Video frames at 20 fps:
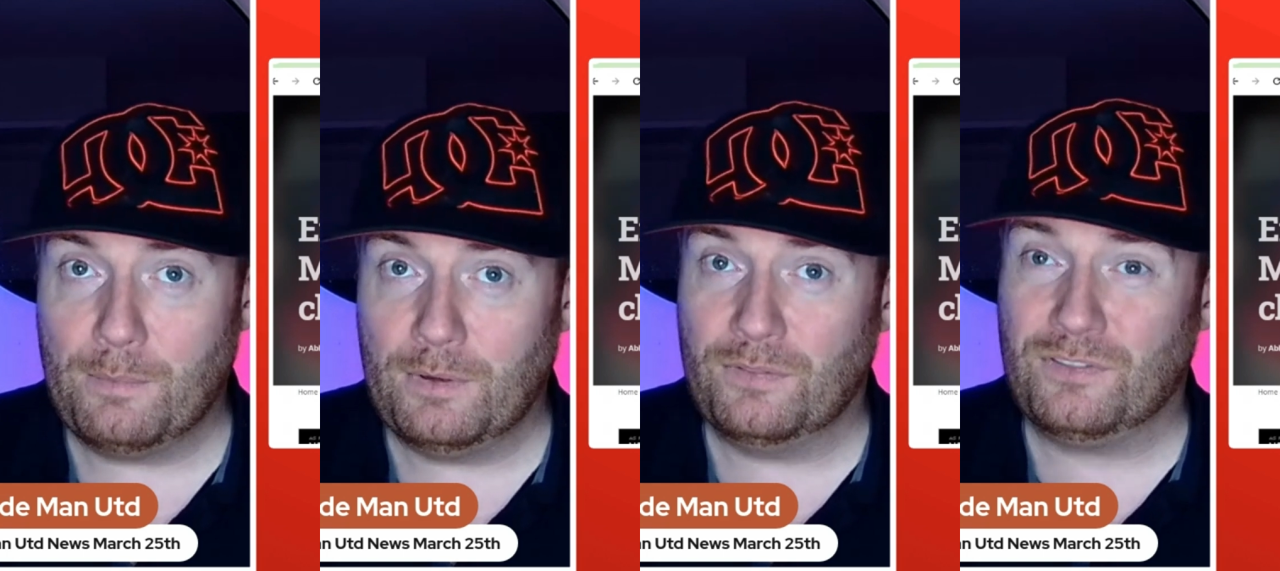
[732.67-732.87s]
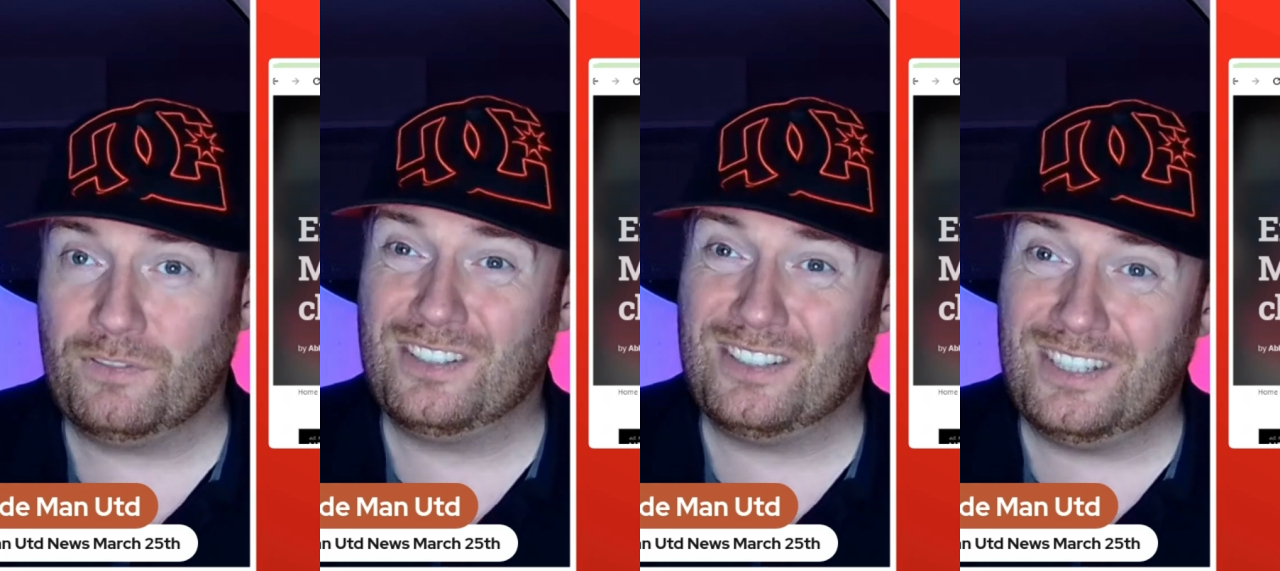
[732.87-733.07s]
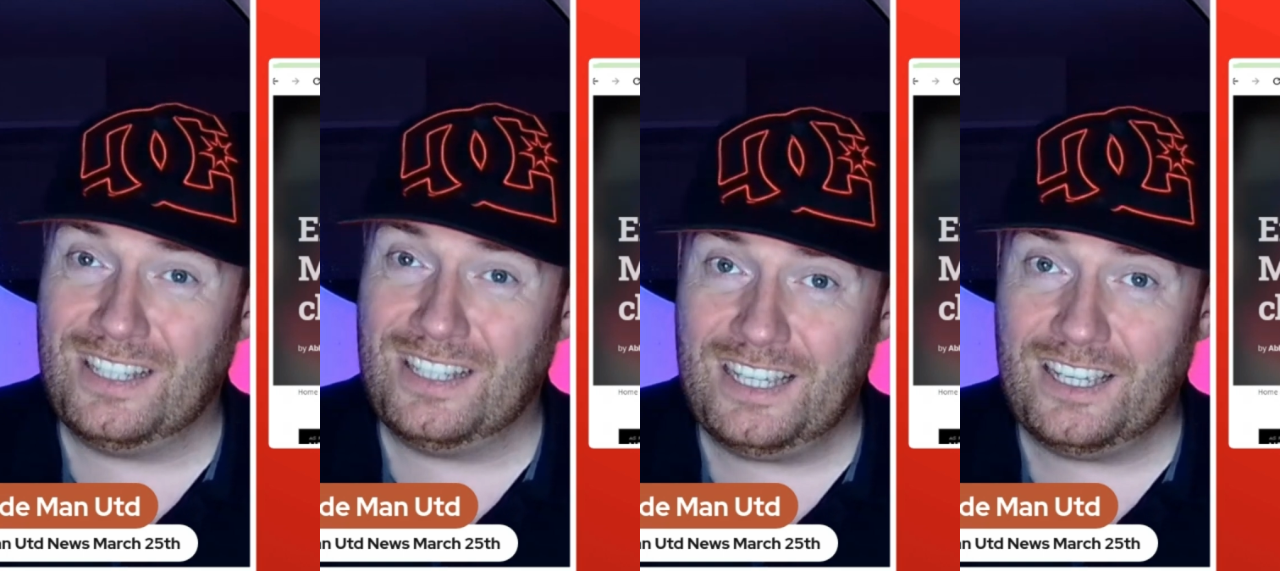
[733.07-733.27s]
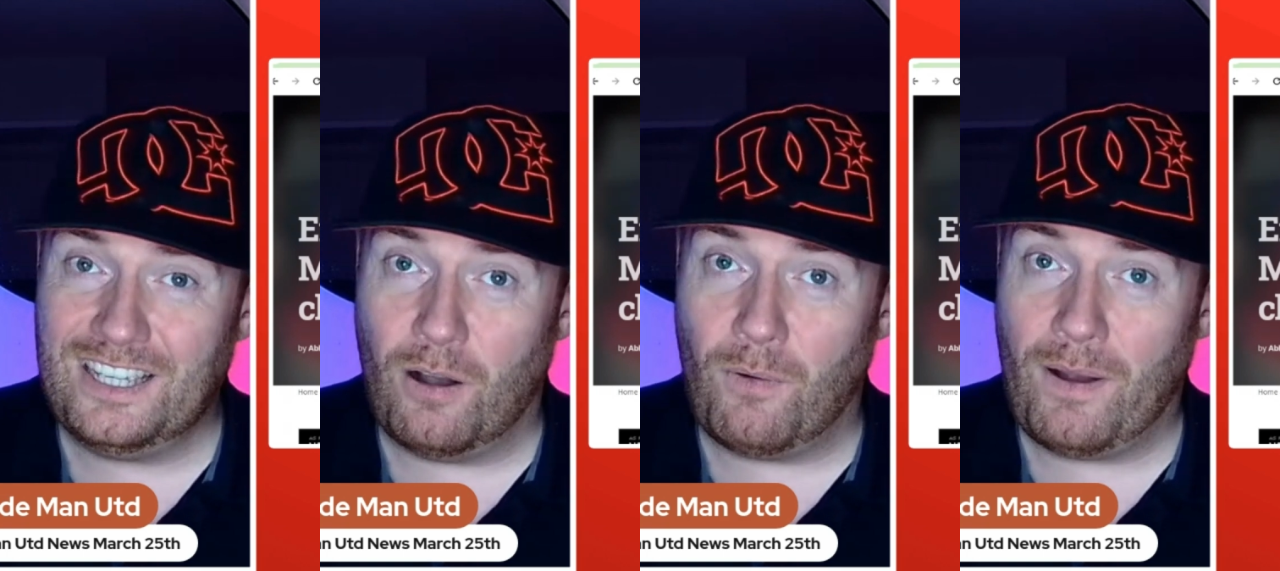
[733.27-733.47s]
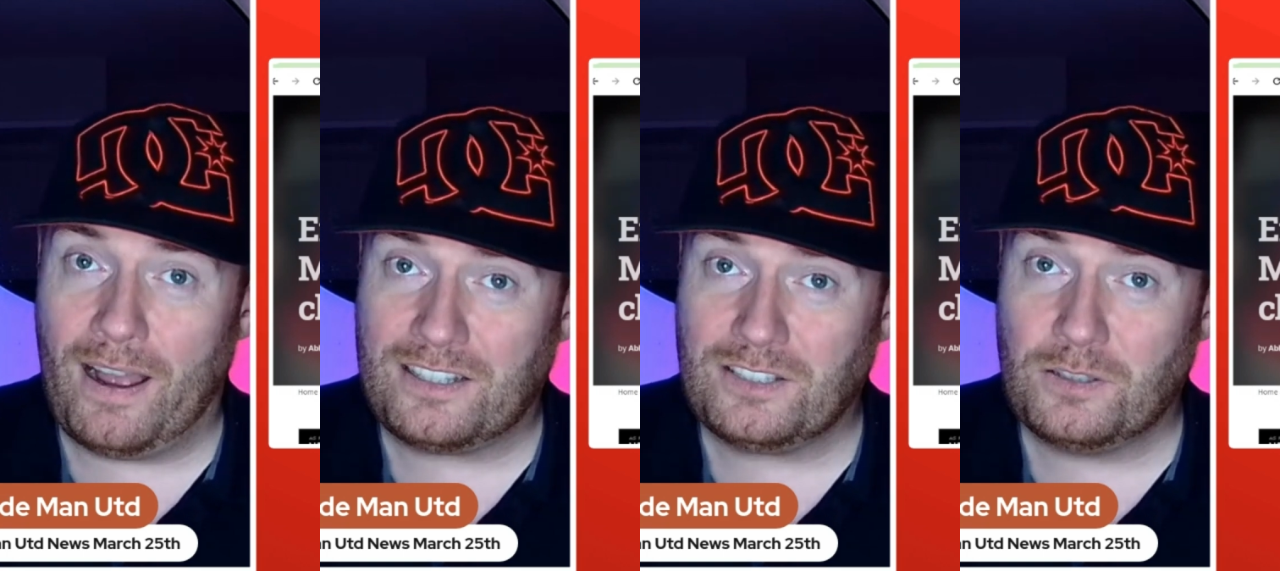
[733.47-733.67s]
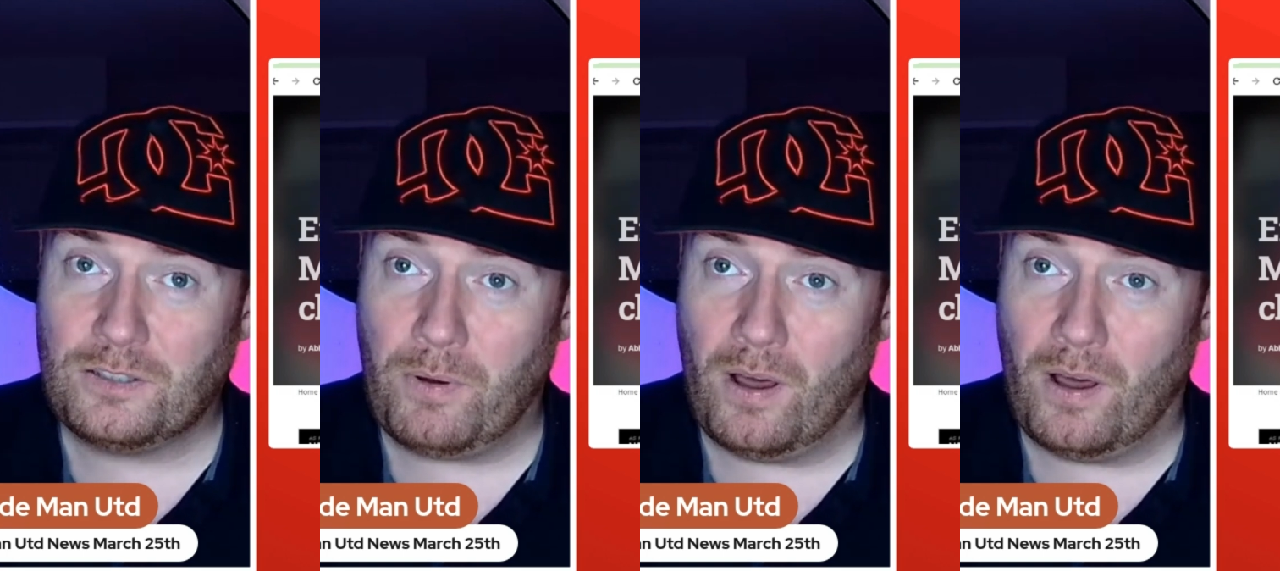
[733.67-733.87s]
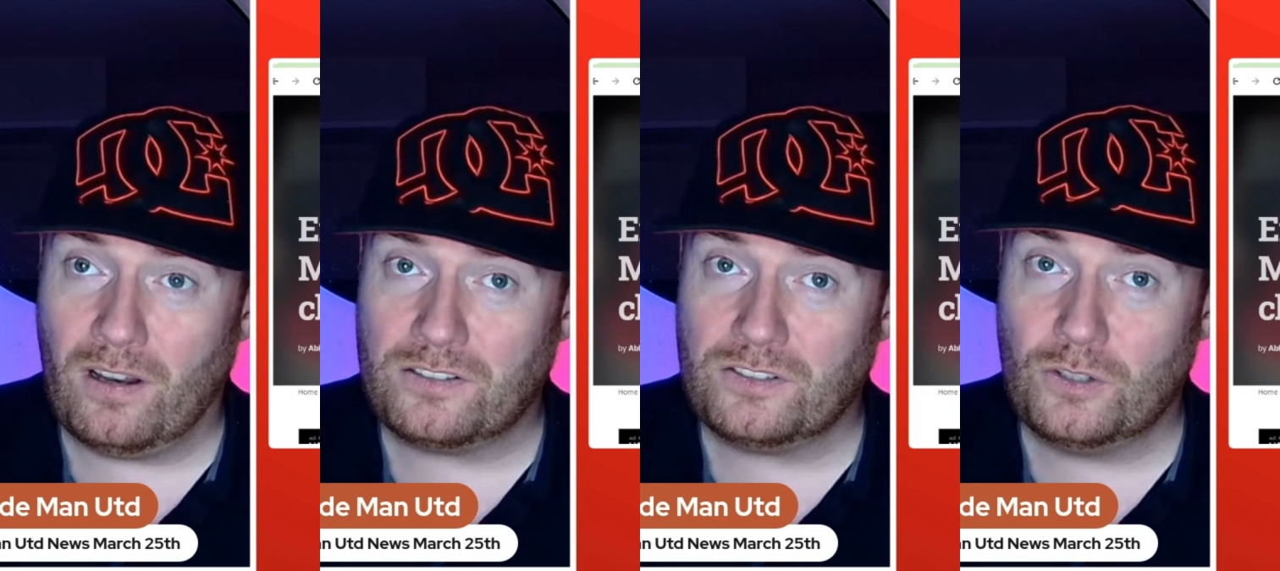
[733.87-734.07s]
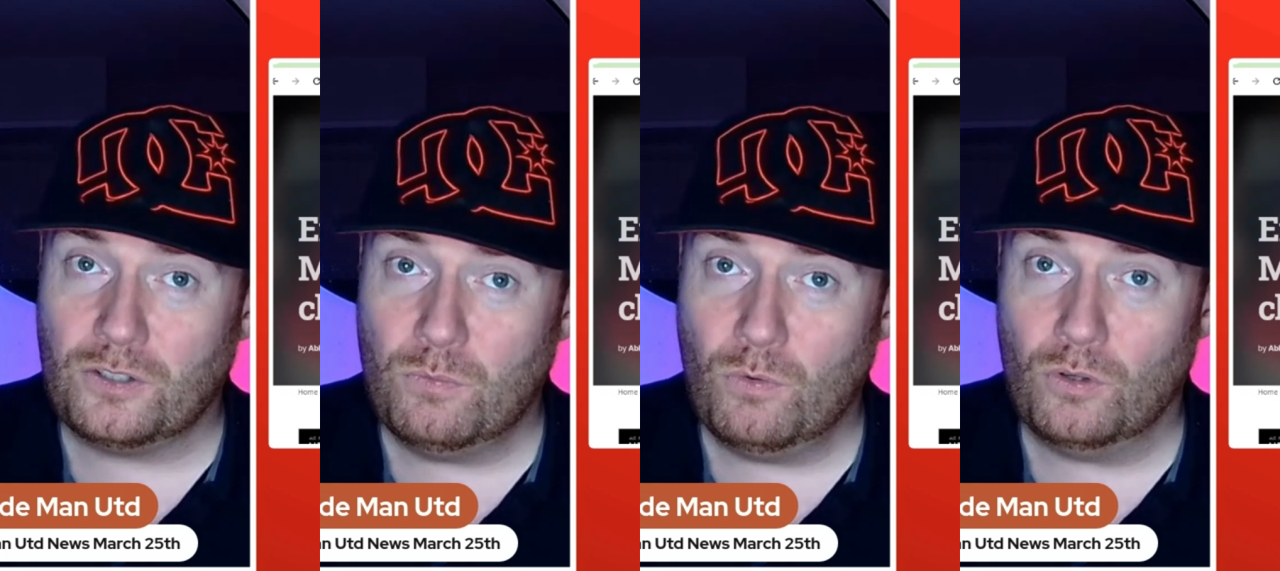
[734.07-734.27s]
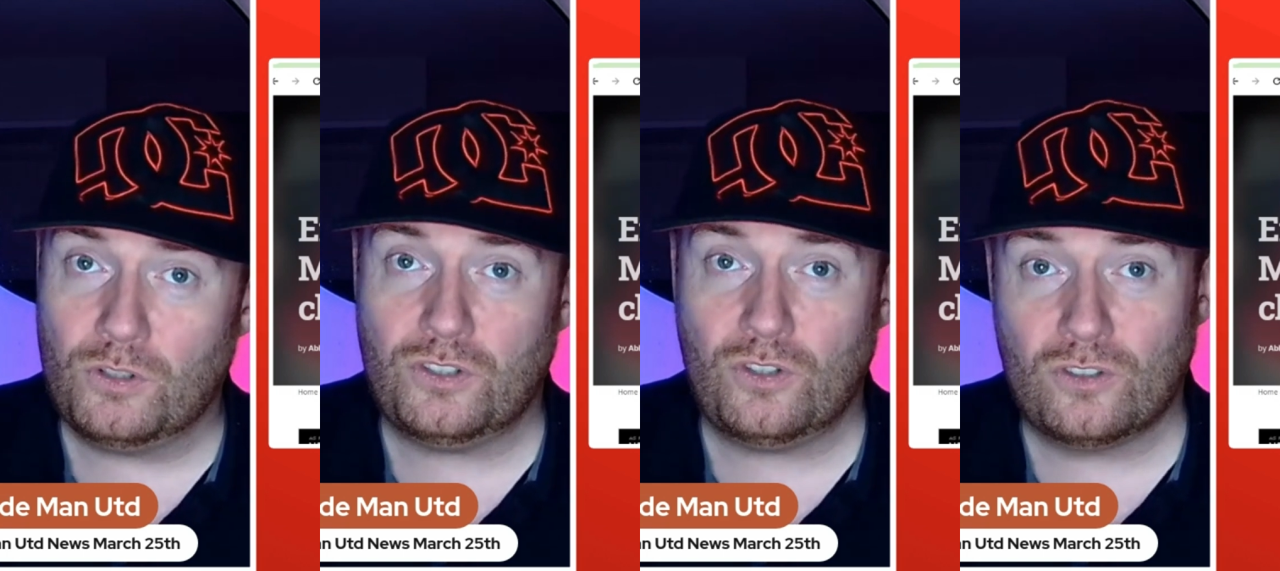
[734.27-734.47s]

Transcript: And if the CEO acts the bollocks too much,